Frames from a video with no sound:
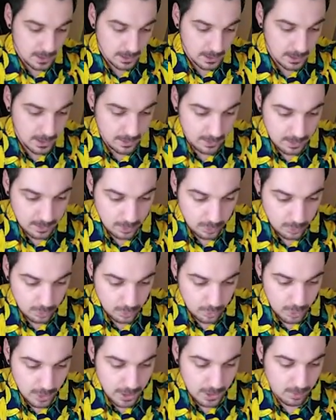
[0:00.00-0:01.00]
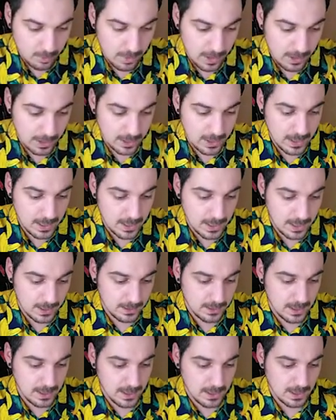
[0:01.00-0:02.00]
Galarian Darumaka.
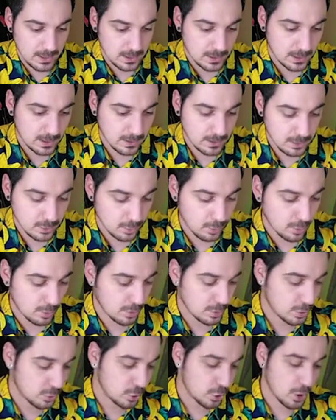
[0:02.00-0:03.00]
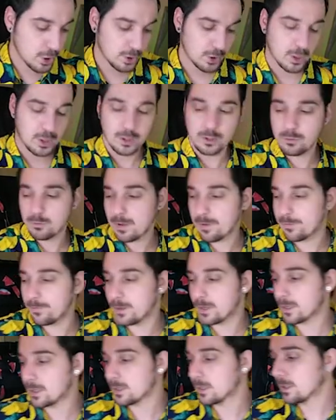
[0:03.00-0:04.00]
And a Sandiscorch.
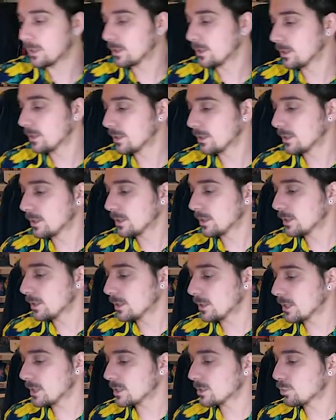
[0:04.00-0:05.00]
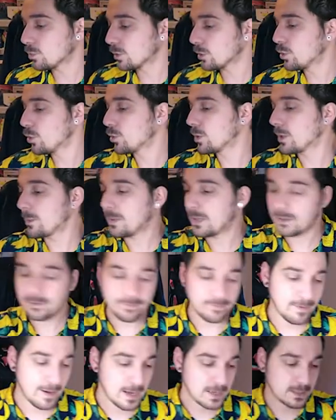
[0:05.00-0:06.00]
Non-holographic. Yes, we're going a bit
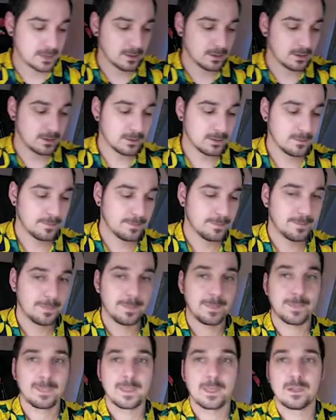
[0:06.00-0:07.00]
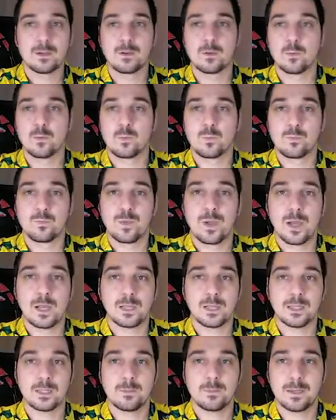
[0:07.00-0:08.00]
faster. A
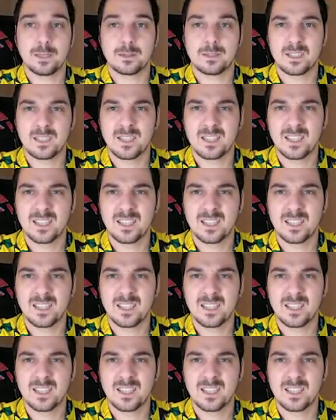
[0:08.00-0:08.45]
little bit.